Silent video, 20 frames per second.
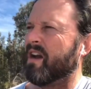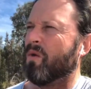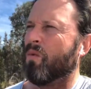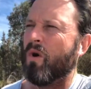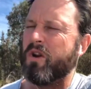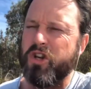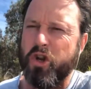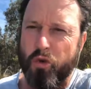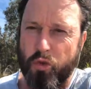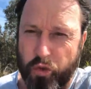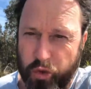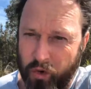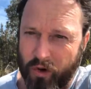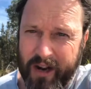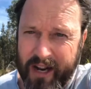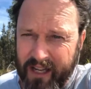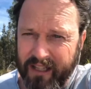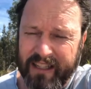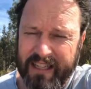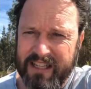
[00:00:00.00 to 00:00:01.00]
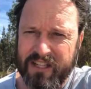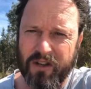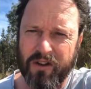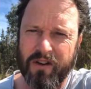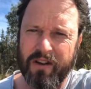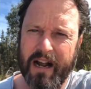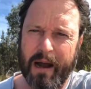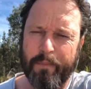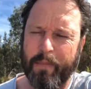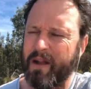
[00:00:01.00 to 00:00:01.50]
when you really
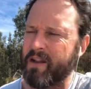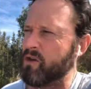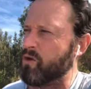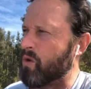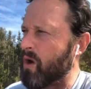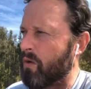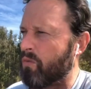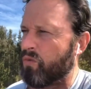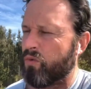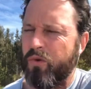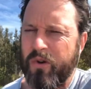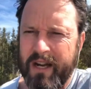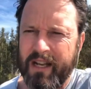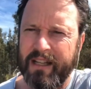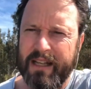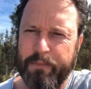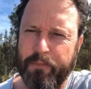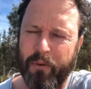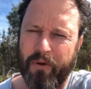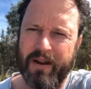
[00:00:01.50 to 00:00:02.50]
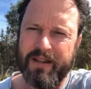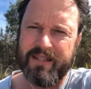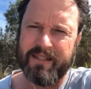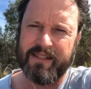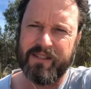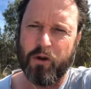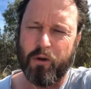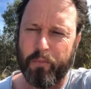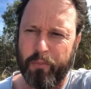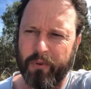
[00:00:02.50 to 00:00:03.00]
turn up and you are really
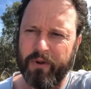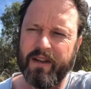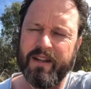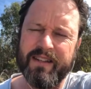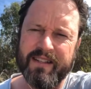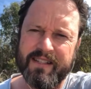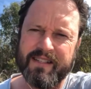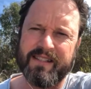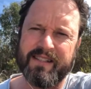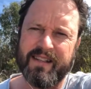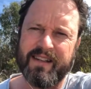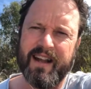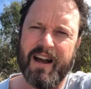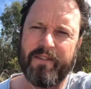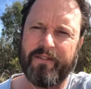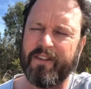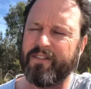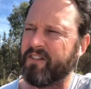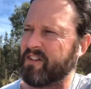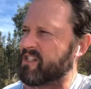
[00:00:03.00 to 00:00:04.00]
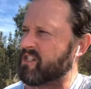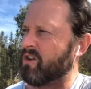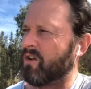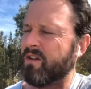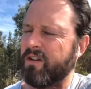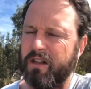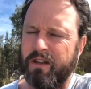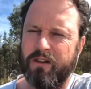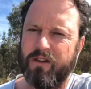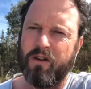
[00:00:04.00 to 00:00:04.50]
present, your beingness is enough. If it's
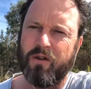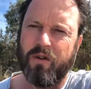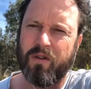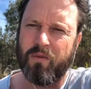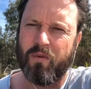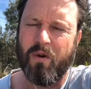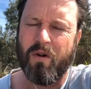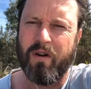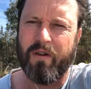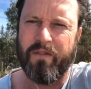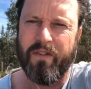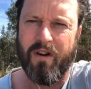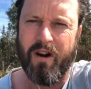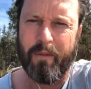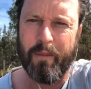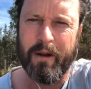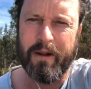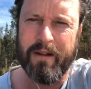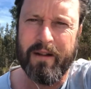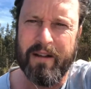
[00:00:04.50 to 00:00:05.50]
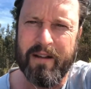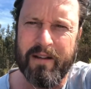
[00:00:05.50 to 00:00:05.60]
not, then you're in the wrong environment.